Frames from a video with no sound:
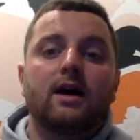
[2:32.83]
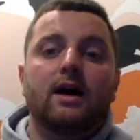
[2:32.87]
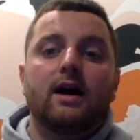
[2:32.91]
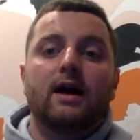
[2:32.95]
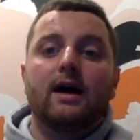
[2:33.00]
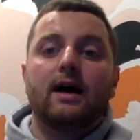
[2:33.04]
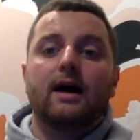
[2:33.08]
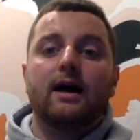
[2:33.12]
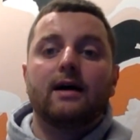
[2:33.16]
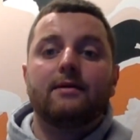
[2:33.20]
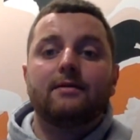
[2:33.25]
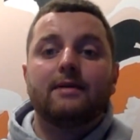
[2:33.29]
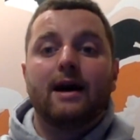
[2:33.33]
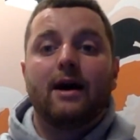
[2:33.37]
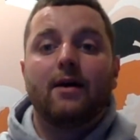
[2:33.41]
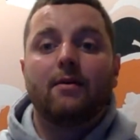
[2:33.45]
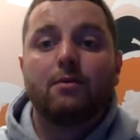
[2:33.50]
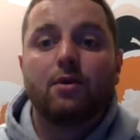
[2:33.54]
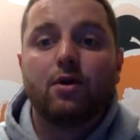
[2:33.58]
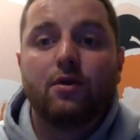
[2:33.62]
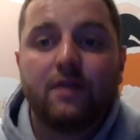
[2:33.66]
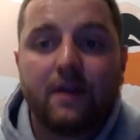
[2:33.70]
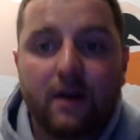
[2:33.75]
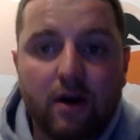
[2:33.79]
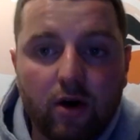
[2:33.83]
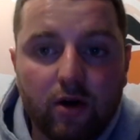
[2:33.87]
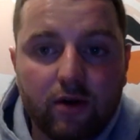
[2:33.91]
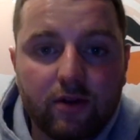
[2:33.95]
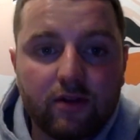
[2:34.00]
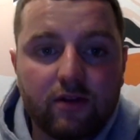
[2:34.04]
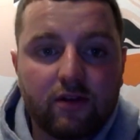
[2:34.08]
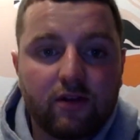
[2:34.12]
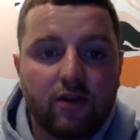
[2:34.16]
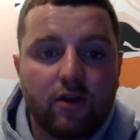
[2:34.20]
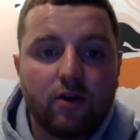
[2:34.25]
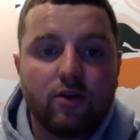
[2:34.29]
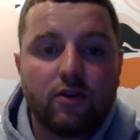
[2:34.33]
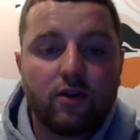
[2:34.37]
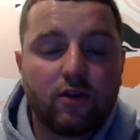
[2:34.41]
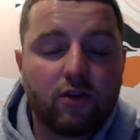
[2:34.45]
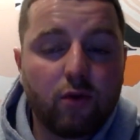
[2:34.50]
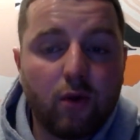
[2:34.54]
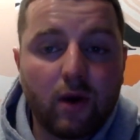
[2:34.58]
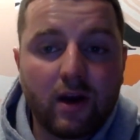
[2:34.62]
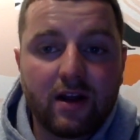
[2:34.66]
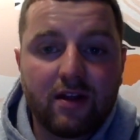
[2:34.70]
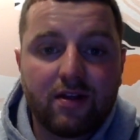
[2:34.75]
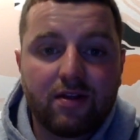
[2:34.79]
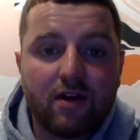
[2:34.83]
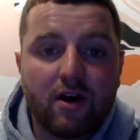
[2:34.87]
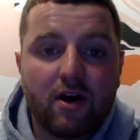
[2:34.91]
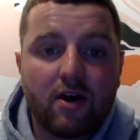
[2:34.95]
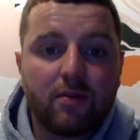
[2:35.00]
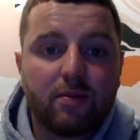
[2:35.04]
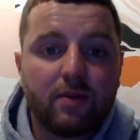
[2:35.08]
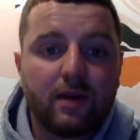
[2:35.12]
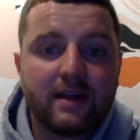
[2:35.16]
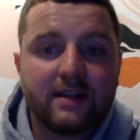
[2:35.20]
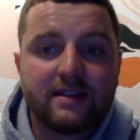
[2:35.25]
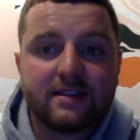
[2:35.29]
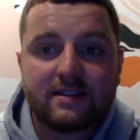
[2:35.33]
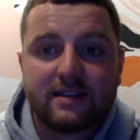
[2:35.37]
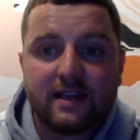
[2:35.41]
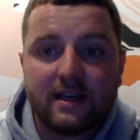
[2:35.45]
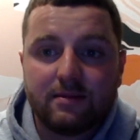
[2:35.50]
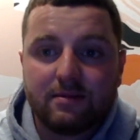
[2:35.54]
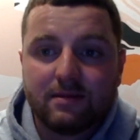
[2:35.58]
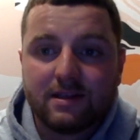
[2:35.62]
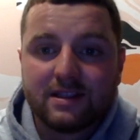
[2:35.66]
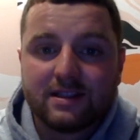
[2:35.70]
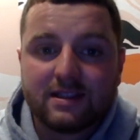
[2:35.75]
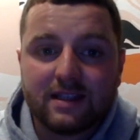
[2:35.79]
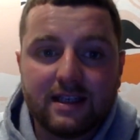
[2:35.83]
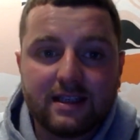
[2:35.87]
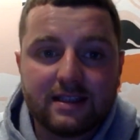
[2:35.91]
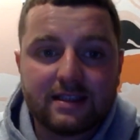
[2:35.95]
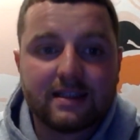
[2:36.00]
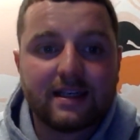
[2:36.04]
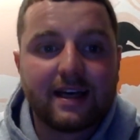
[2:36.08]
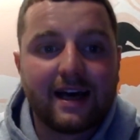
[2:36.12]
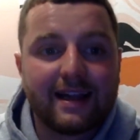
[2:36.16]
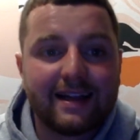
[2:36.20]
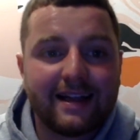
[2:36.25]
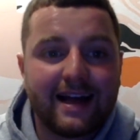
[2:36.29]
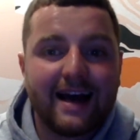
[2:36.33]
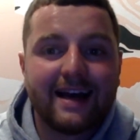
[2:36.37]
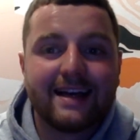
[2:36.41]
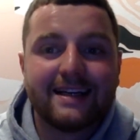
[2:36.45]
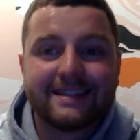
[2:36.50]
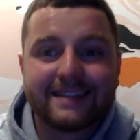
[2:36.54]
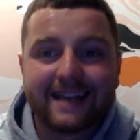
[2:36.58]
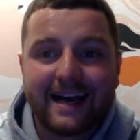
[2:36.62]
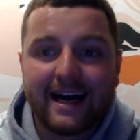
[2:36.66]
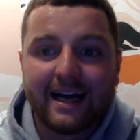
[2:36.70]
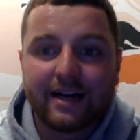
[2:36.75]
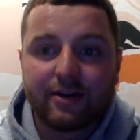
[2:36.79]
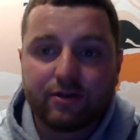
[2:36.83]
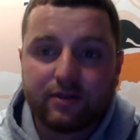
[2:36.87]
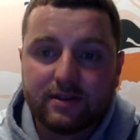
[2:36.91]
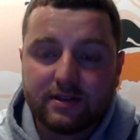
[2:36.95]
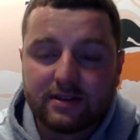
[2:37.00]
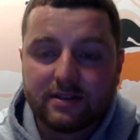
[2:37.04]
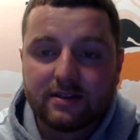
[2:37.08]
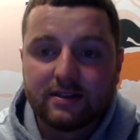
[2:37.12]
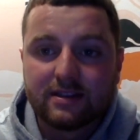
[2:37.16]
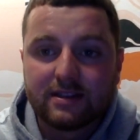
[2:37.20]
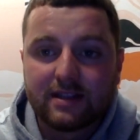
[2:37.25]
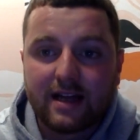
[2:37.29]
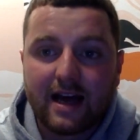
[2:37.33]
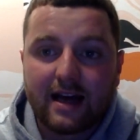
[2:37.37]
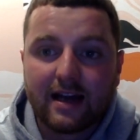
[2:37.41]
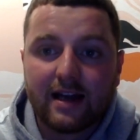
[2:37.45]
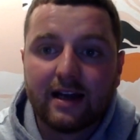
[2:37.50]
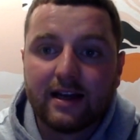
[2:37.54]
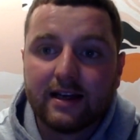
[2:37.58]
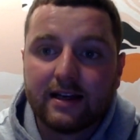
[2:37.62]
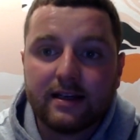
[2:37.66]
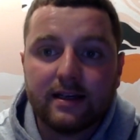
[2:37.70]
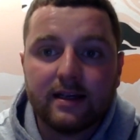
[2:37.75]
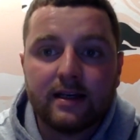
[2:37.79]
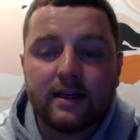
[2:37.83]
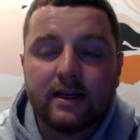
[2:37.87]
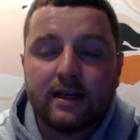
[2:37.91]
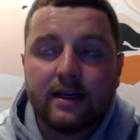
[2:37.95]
Uh, now moving on to the 23rd place team this season, and that is Accrington Stanley.